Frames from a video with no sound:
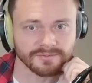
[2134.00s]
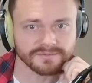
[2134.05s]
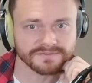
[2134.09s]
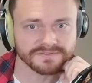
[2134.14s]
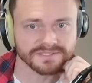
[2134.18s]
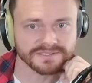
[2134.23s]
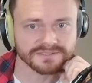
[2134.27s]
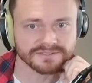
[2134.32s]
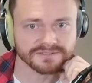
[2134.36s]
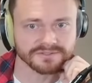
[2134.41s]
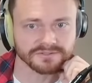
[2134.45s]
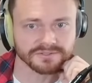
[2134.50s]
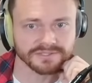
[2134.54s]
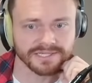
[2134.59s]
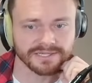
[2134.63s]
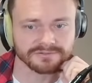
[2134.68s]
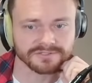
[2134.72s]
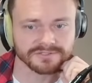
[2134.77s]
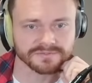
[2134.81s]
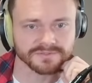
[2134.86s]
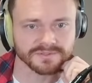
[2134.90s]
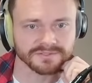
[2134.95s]
I mean, we've seen 0
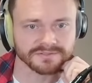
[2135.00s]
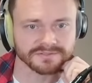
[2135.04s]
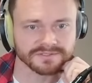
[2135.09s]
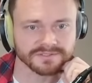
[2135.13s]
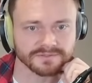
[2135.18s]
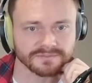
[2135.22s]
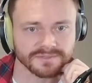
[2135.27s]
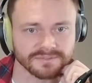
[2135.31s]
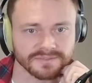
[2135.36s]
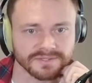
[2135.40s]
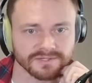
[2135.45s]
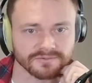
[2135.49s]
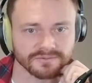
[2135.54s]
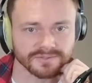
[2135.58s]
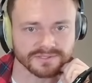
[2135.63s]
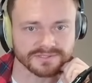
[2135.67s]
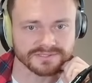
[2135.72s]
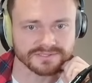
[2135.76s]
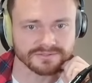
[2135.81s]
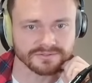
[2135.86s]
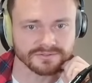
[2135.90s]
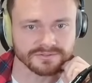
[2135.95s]
counterspells, so maybe they
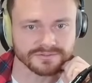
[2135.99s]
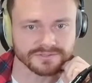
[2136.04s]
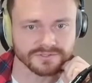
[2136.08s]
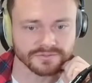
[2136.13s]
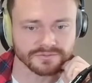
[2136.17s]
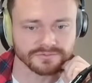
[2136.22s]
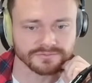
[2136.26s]
run 0 in